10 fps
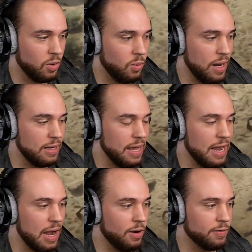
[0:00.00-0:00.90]
Wait, they
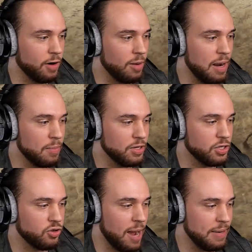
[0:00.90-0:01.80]
got one of our members
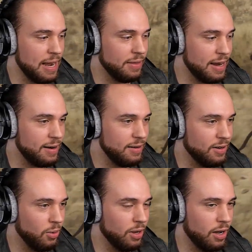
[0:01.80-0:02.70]
trapped down there?
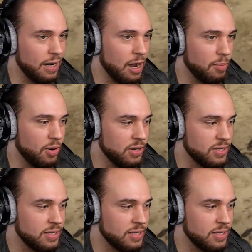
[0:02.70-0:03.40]
Hold on now, boys.